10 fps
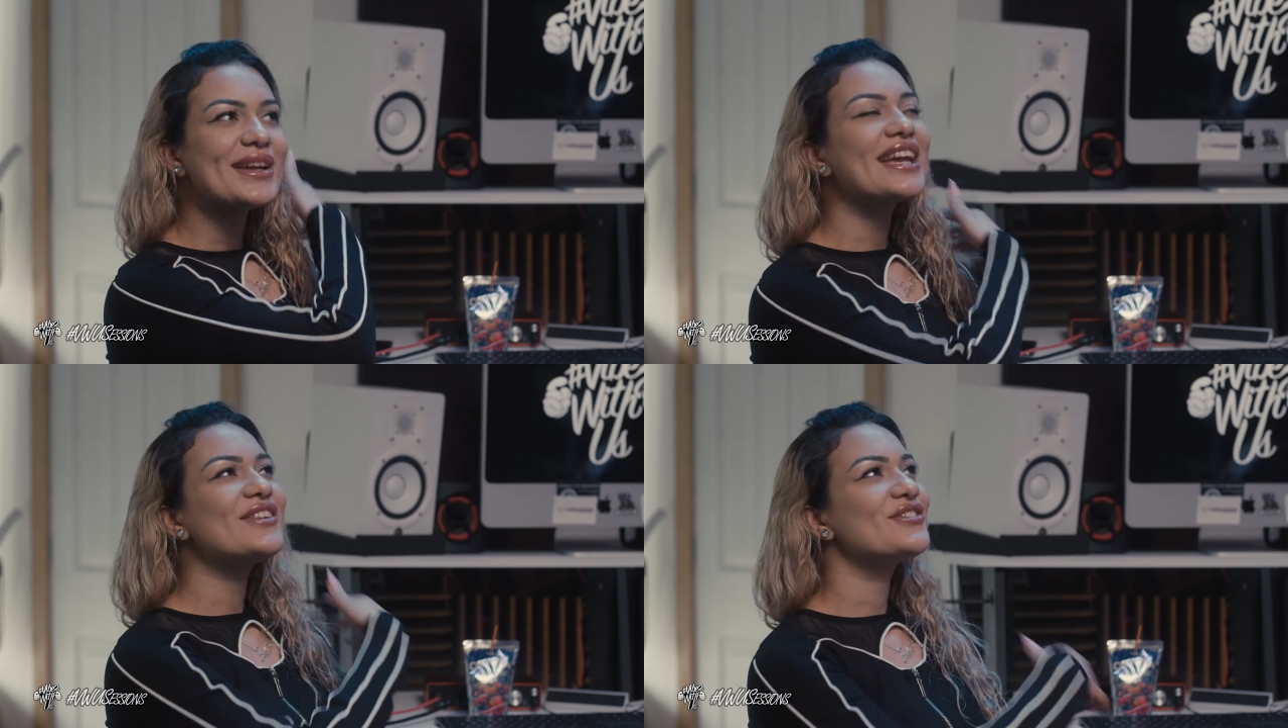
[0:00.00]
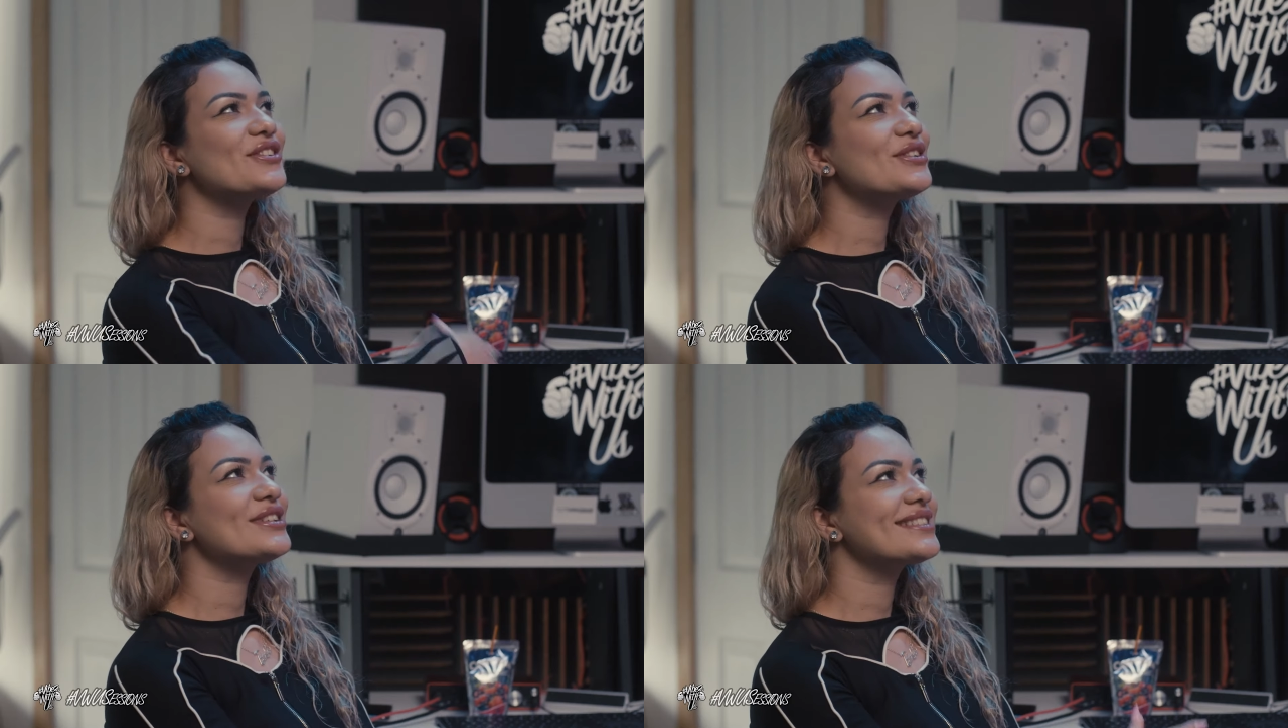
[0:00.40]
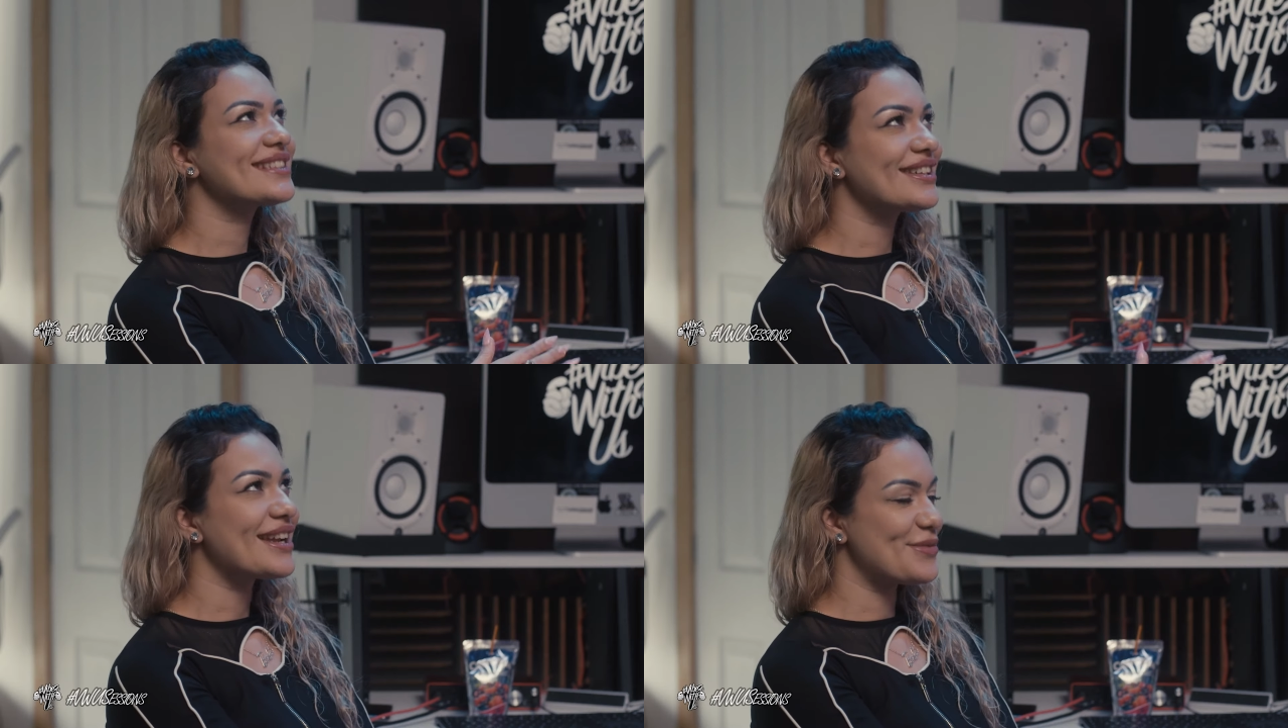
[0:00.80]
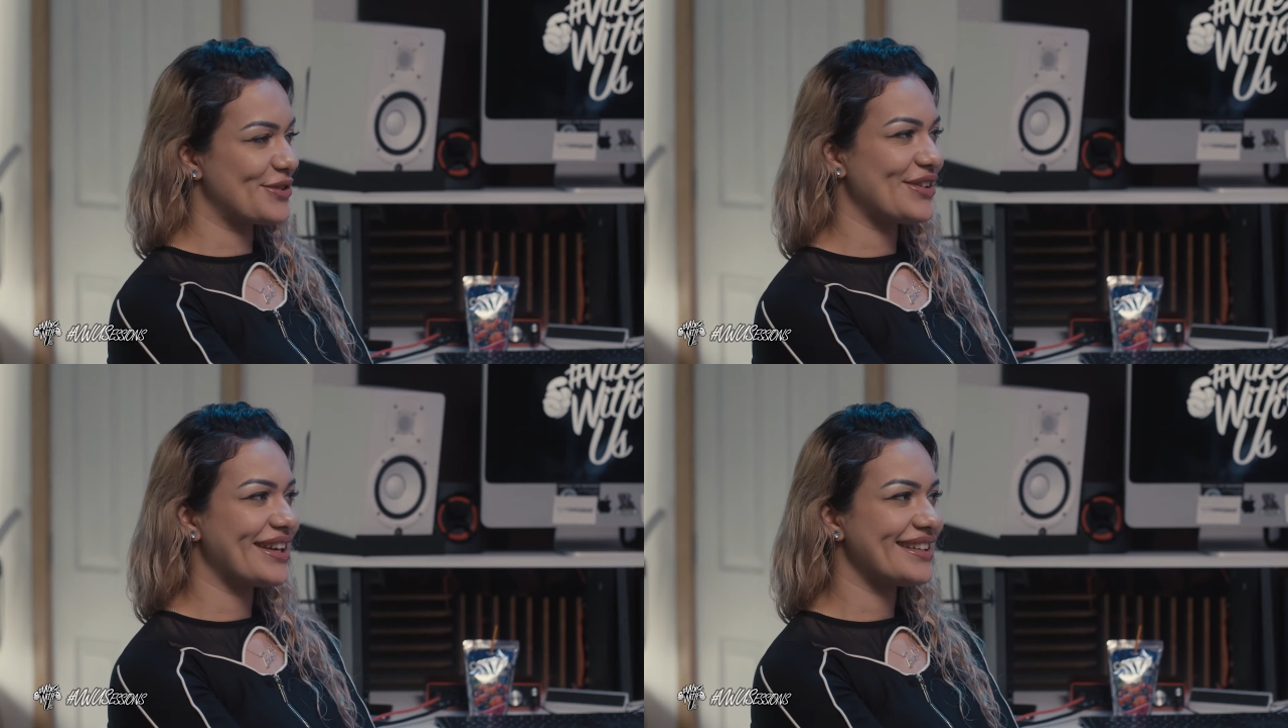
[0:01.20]
if you could
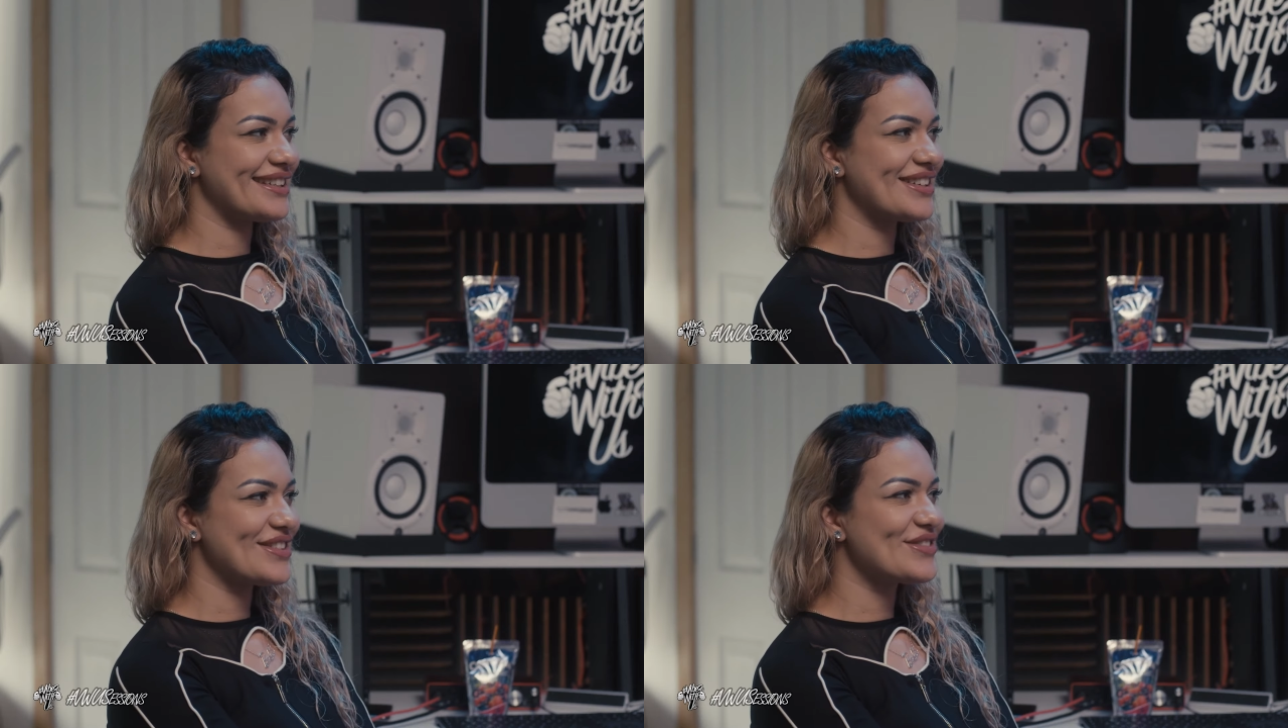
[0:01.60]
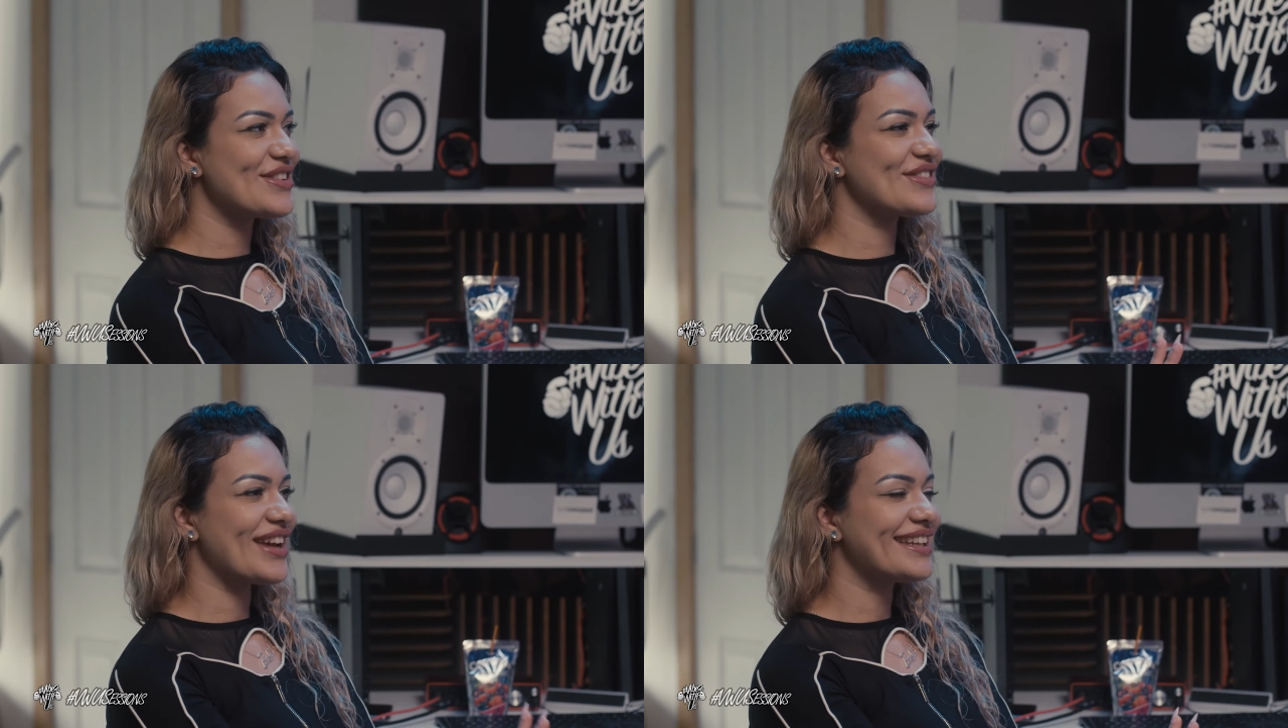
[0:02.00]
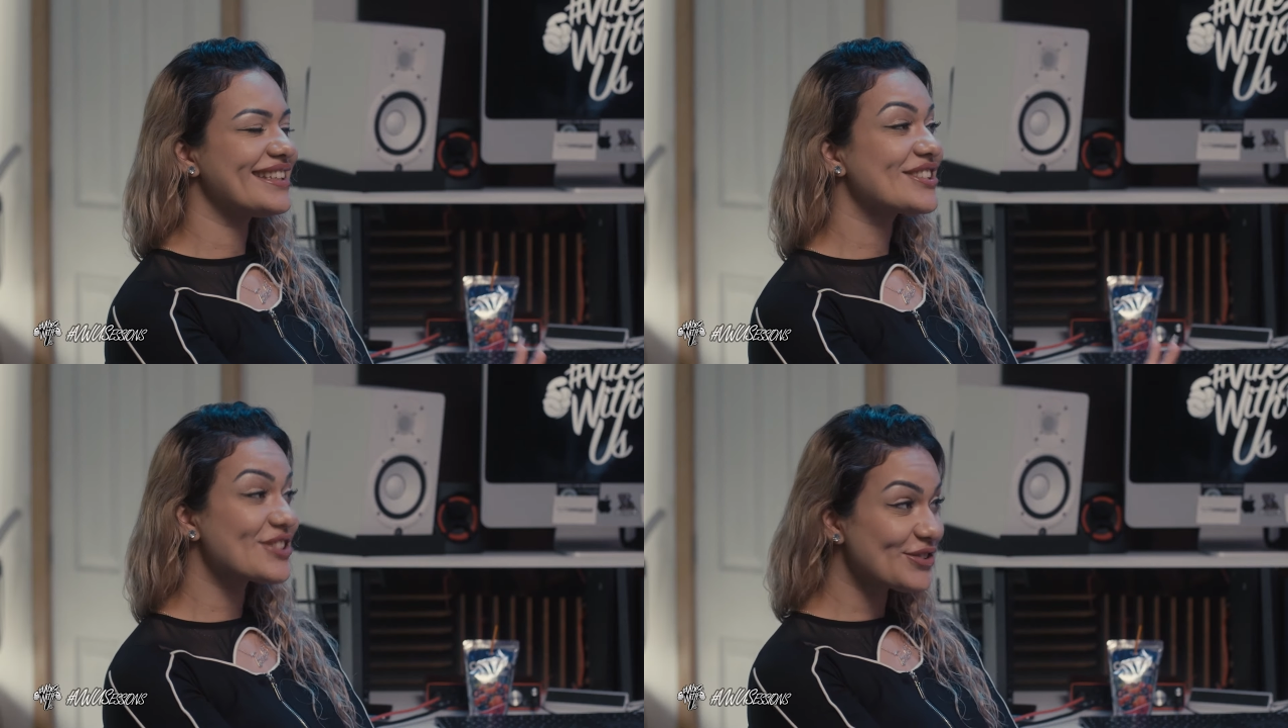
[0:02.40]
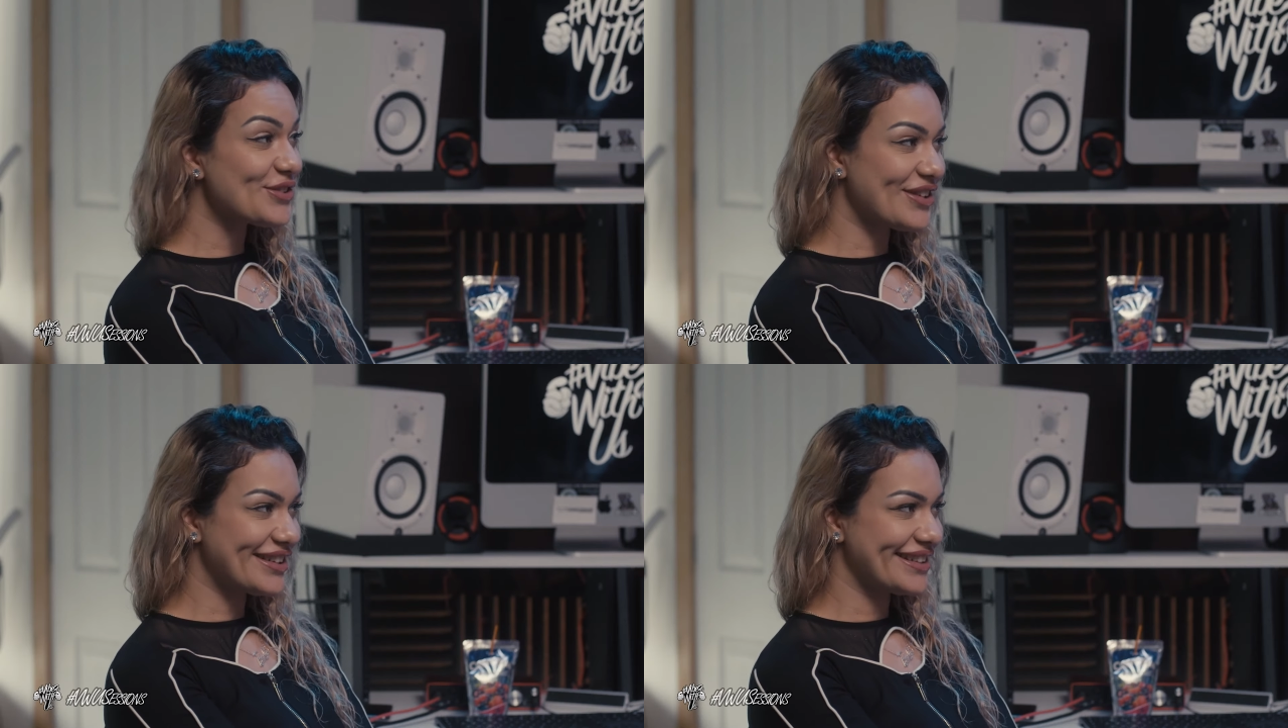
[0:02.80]
collaborate with any
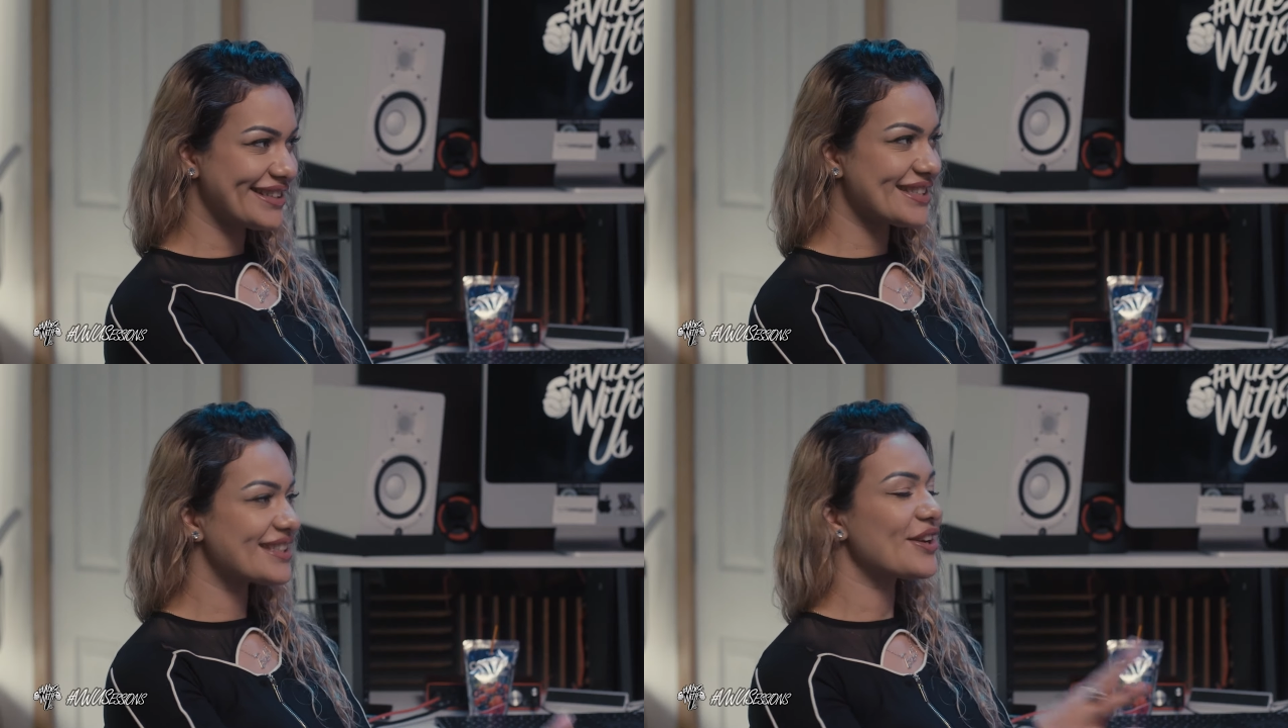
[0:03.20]
two artists,